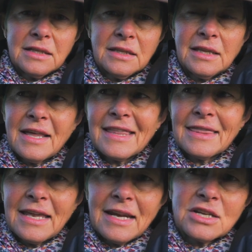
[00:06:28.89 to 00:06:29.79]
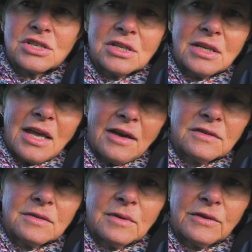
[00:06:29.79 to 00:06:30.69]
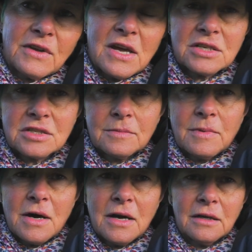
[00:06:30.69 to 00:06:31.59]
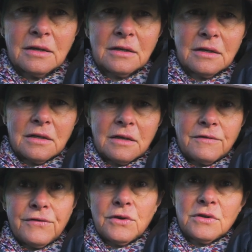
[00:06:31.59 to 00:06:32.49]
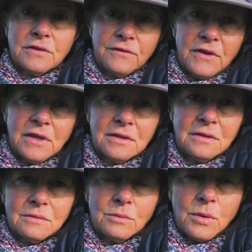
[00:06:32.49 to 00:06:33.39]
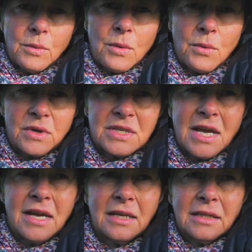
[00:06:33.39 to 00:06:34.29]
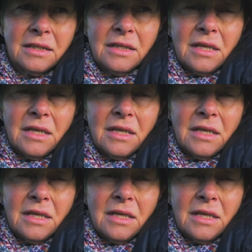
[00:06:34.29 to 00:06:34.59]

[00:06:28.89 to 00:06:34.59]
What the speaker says: And then that actually gave us a bit of cash to buy food to feed what we were retaining.